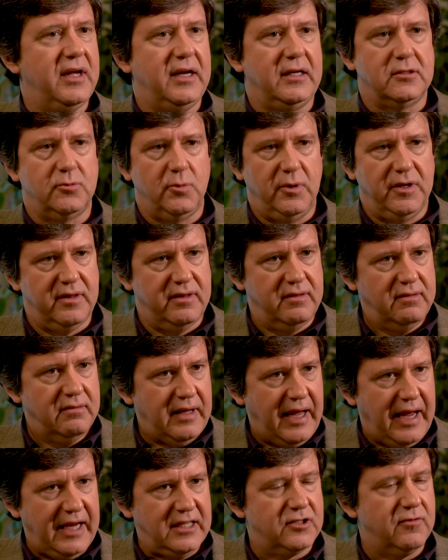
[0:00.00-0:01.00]
things with
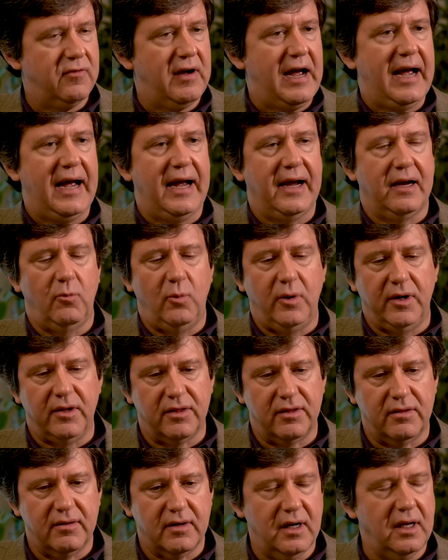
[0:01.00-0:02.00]
HVAC,
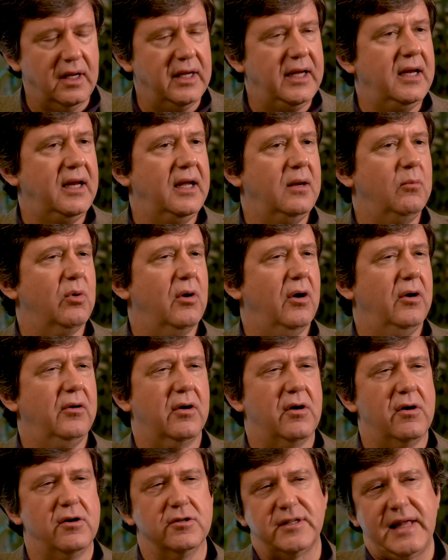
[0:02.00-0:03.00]
with cleaning
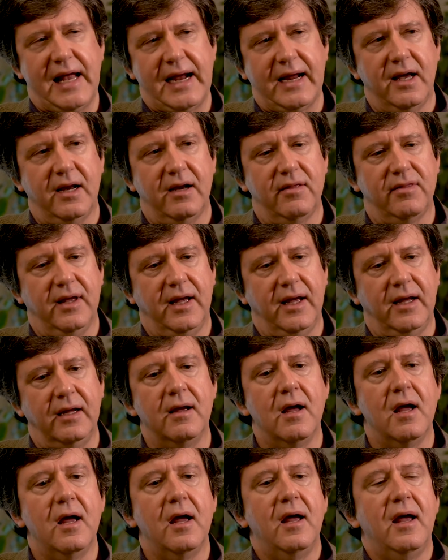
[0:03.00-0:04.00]
protocols, that kind of thing.
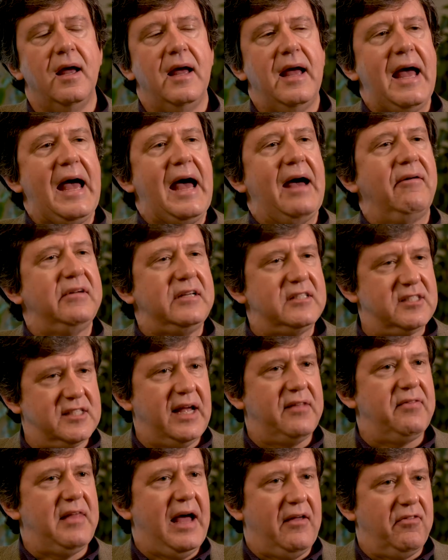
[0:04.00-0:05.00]
Having
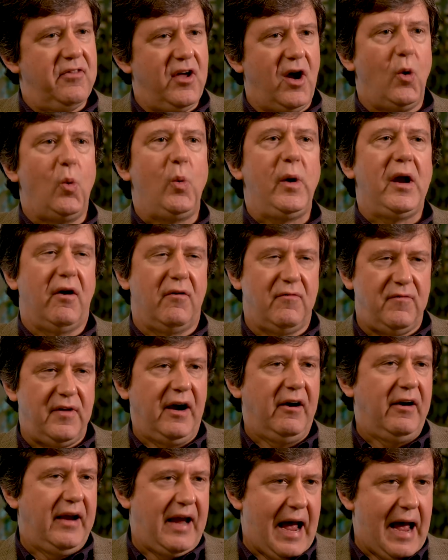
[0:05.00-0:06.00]
said that, though, we are
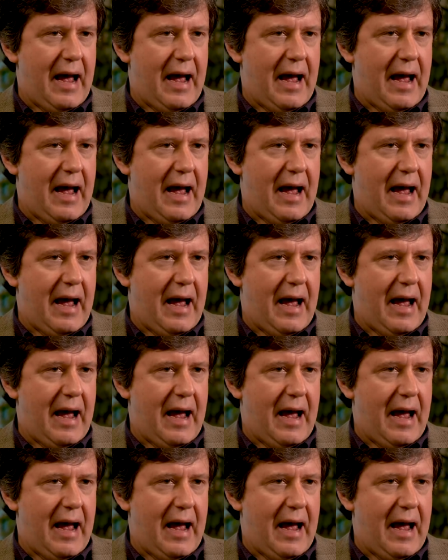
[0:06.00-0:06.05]
very